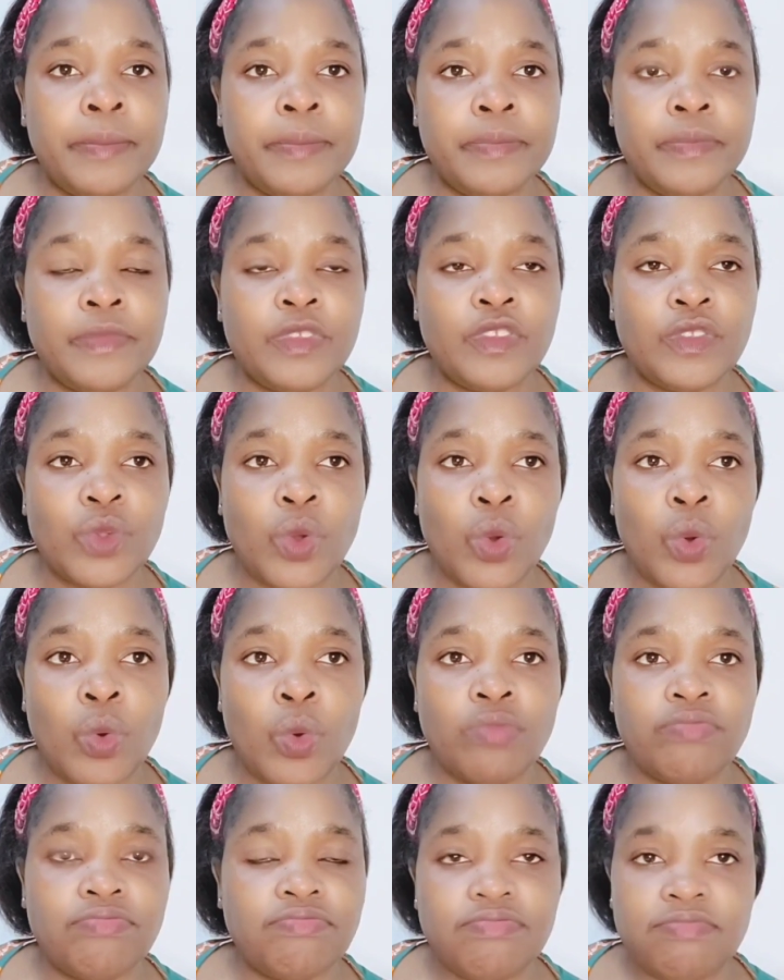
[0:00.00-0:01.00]

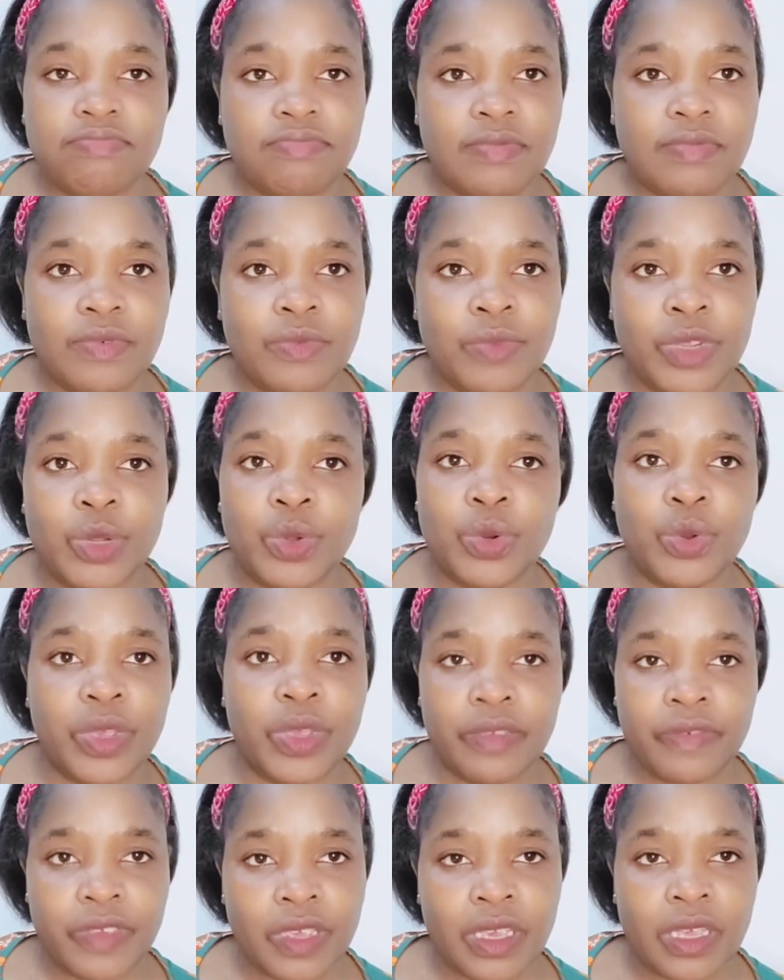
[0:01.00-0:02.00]
So we don't know
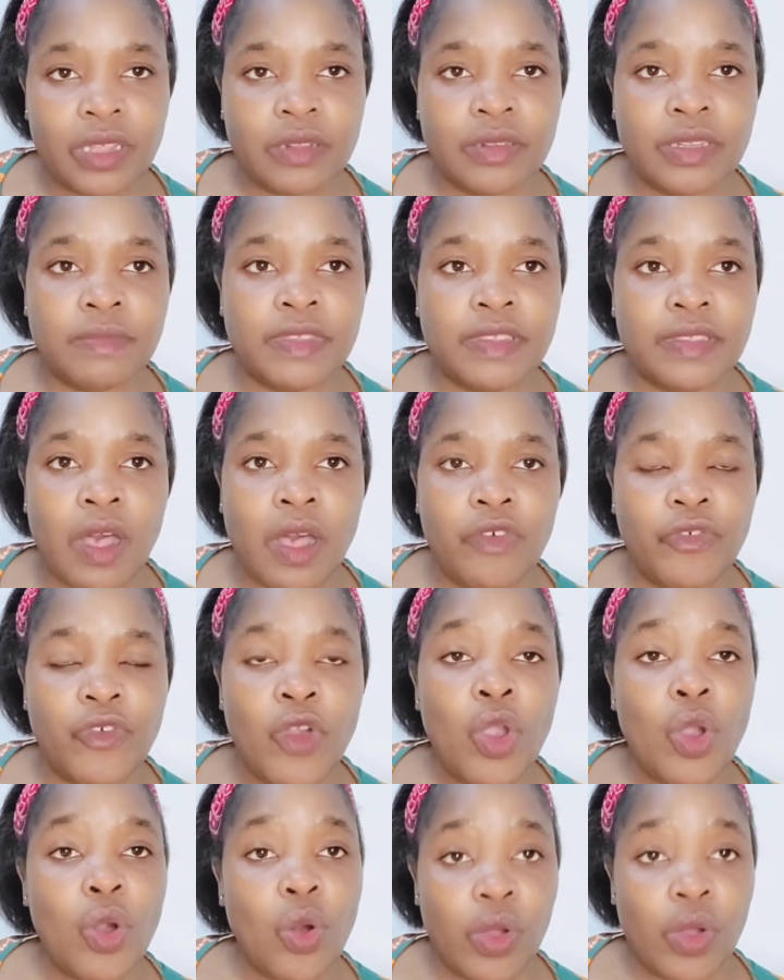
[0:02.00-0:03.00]
if he killed himself,
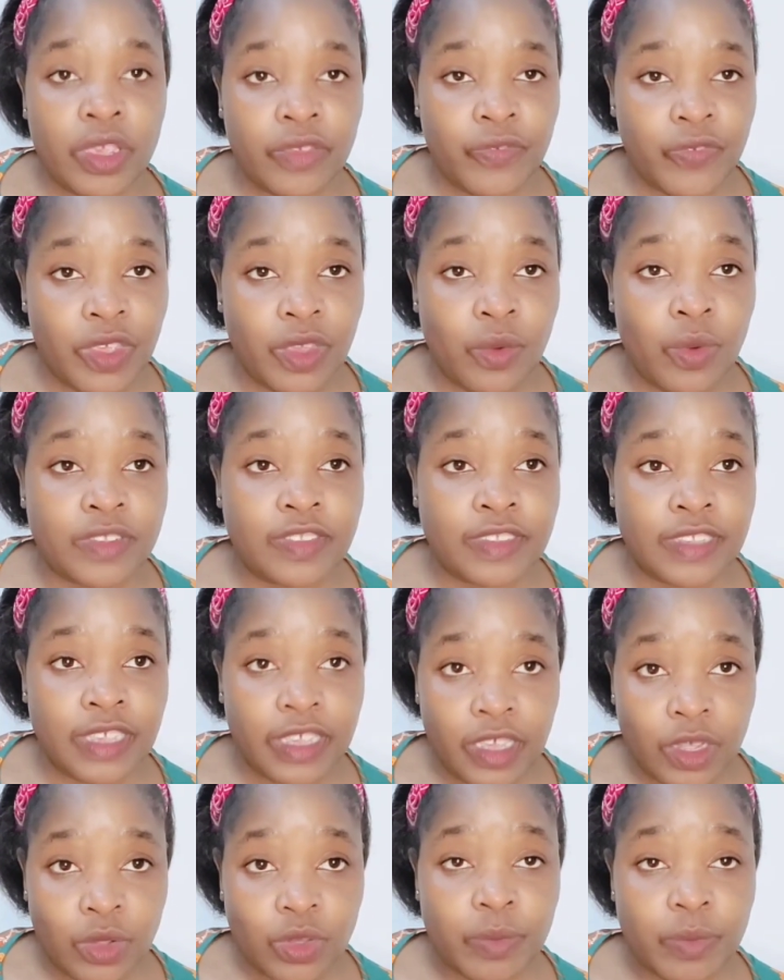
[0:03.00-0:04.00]
or if he was
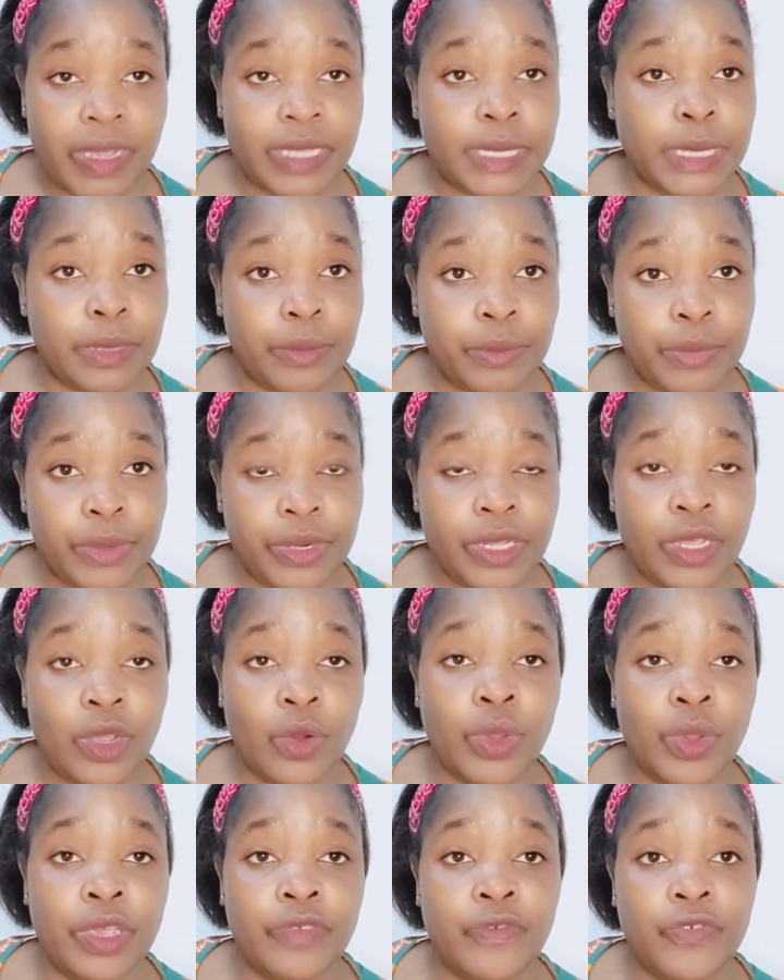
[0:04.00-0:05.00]
killed by somebody,
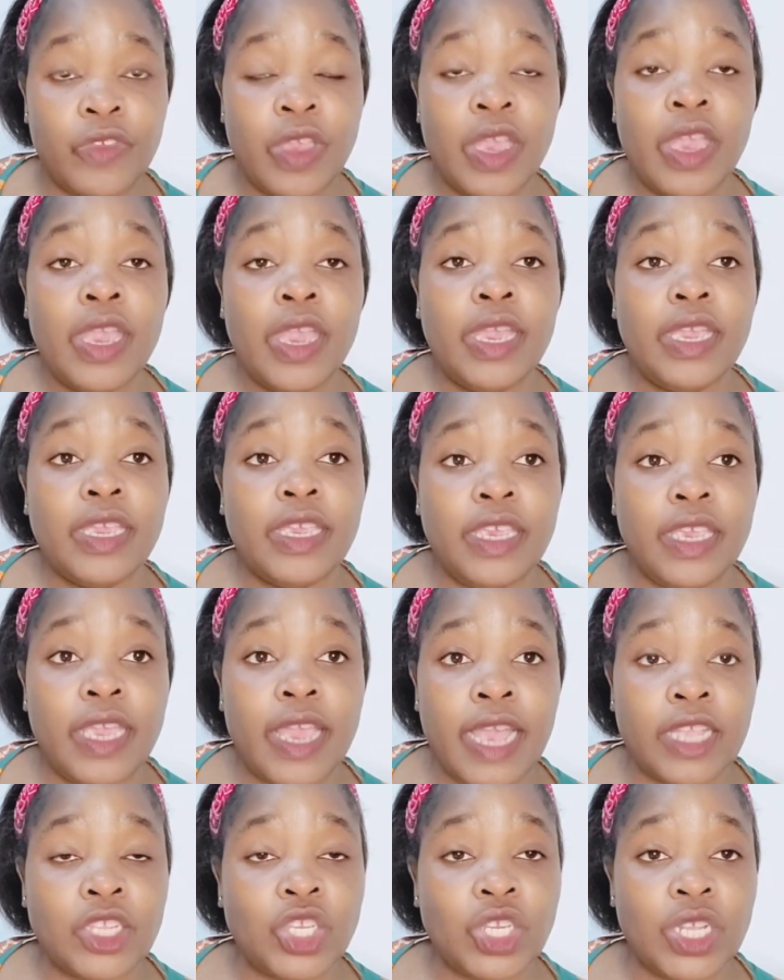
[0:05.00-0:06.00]
or if he
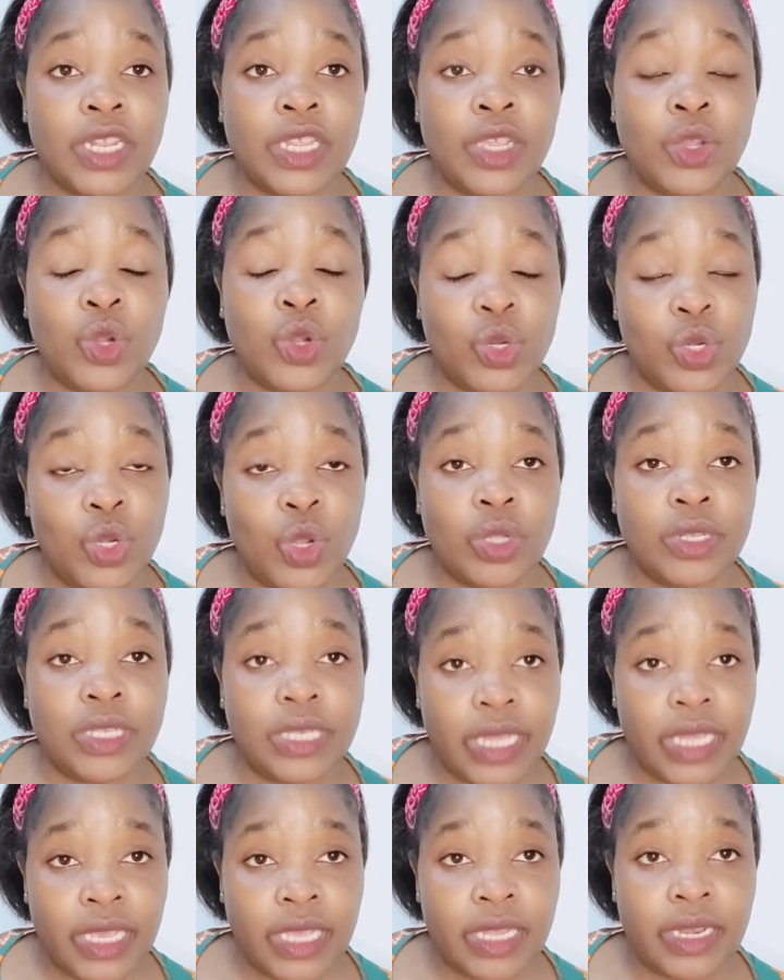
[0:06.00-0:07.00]
actually could not
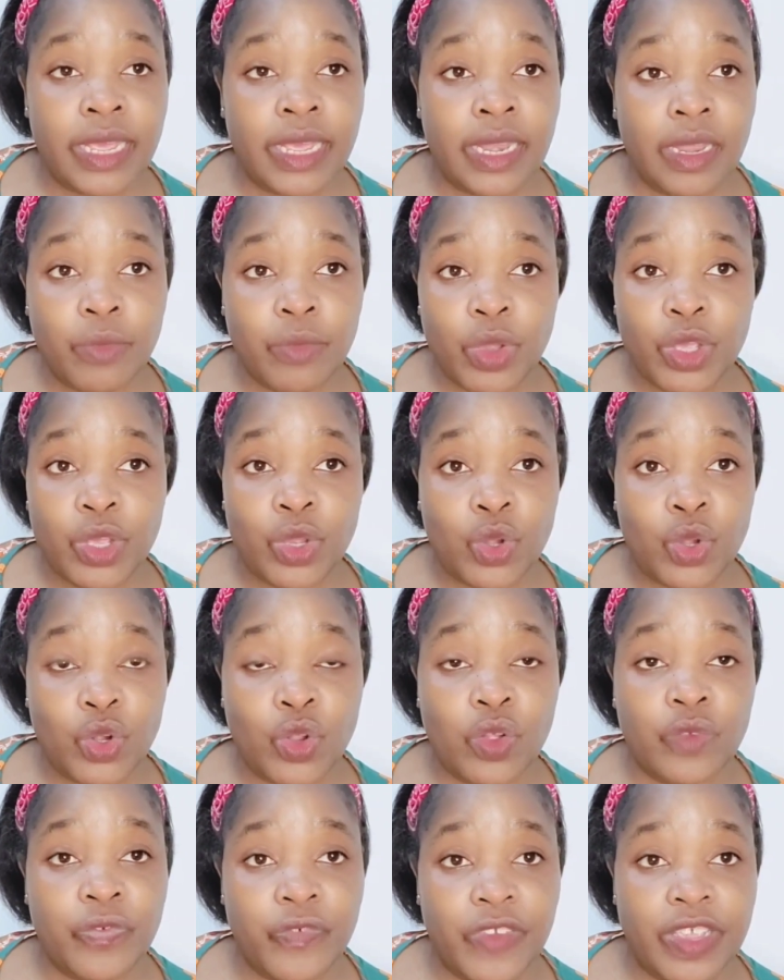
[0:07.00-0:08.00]
take it anymore. He could
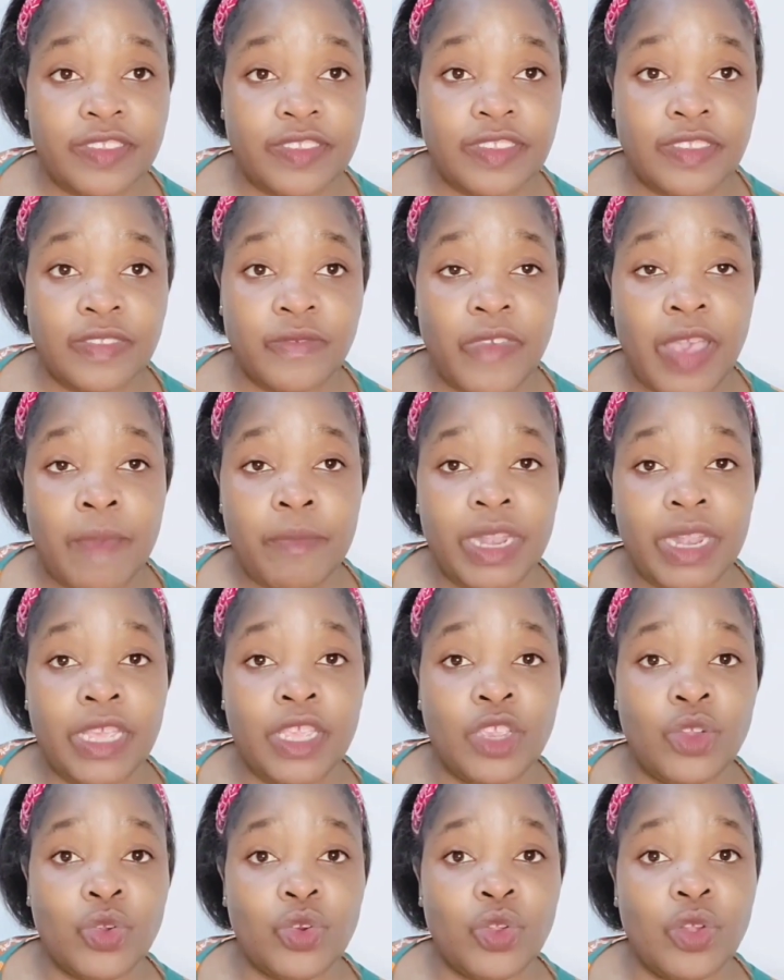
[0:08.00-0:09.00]
not face his family.
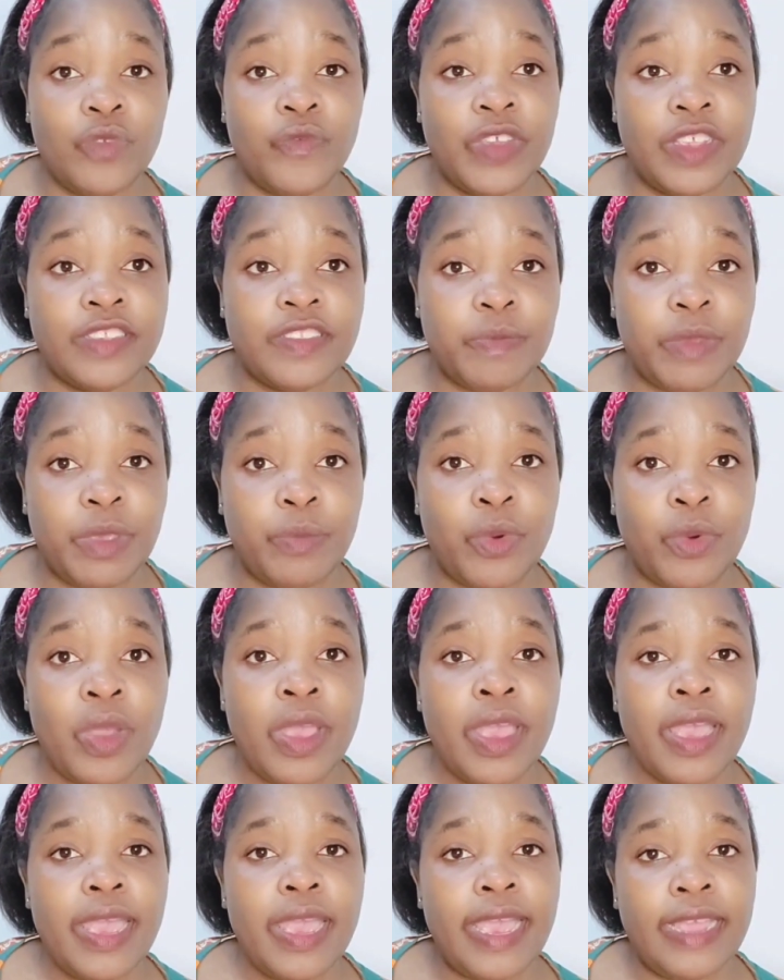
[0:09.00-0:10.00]
He could not face people
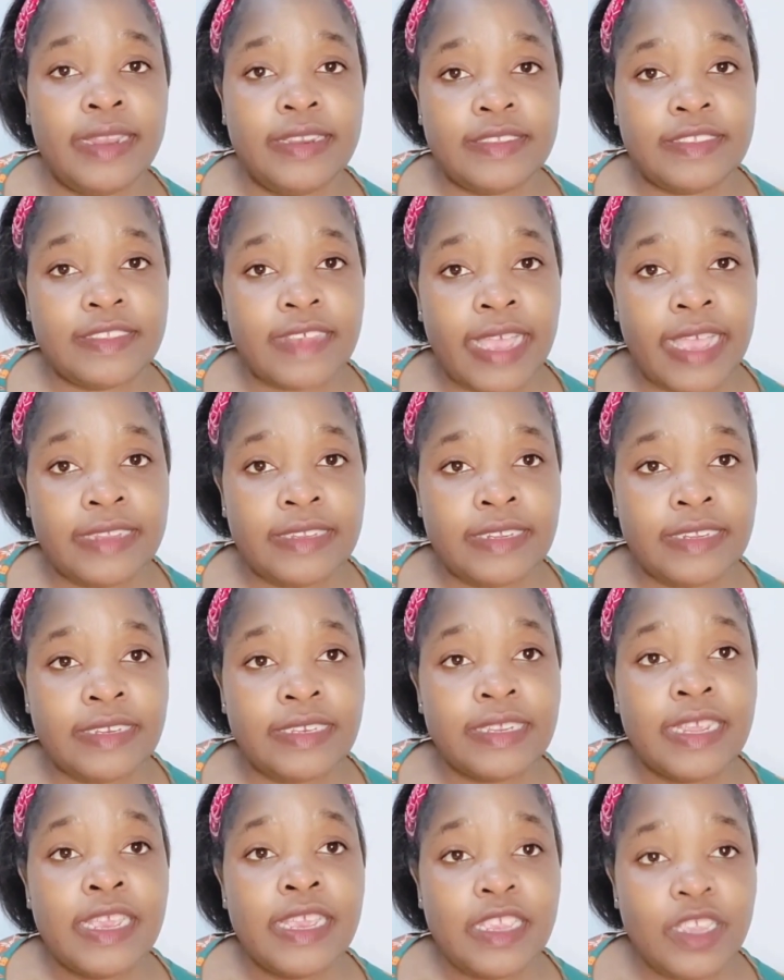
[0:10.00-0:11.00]
and
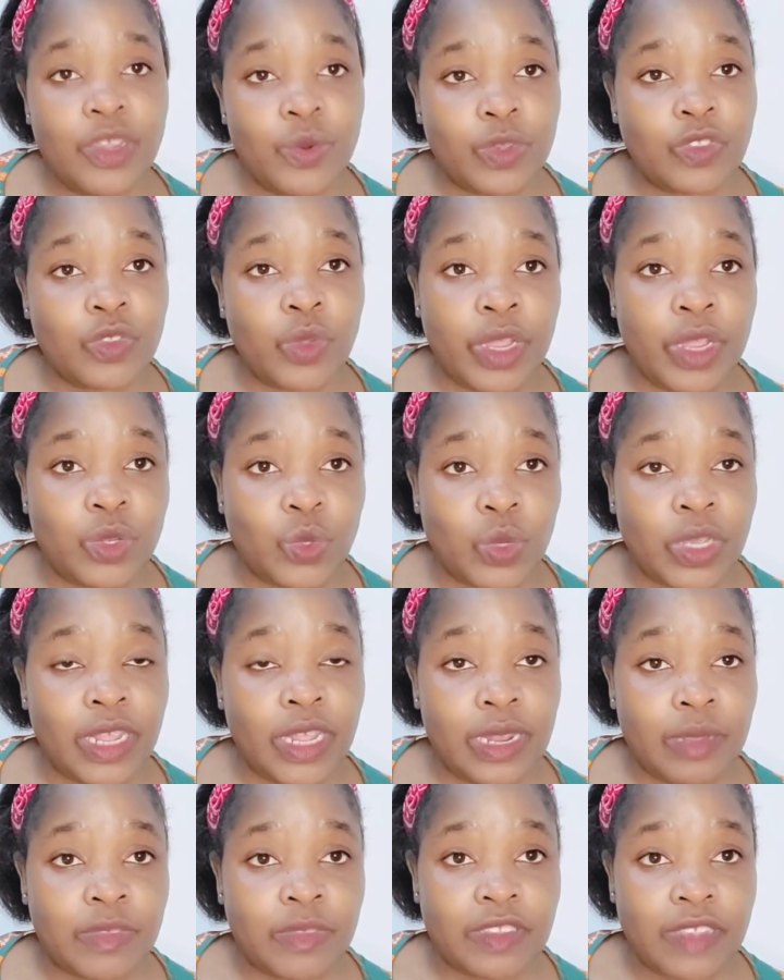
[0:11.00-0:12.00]
decided he was going to kill
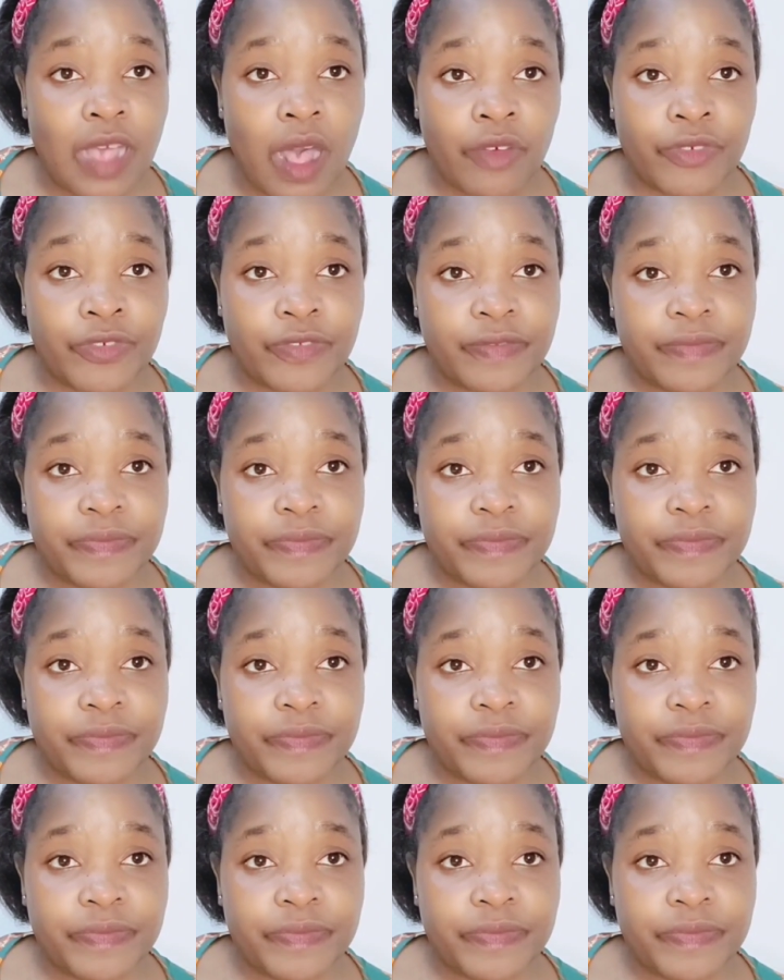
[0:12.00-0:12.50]
himself.